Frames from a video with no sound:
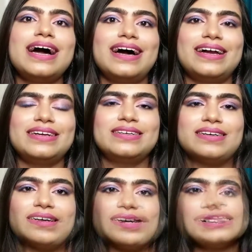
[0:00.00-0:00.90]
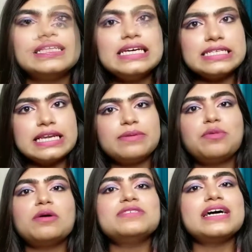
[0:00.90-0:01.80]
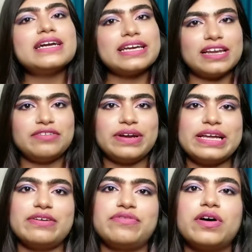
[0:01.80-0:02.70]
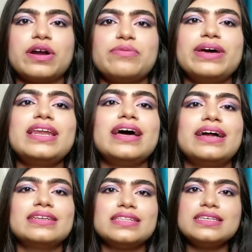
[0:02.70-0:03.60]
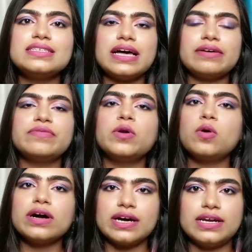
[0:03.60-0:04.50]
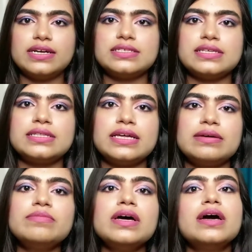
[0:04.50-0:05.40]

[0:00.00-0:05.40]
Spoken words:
and these lip balms are really very affordable and these have no colors in them,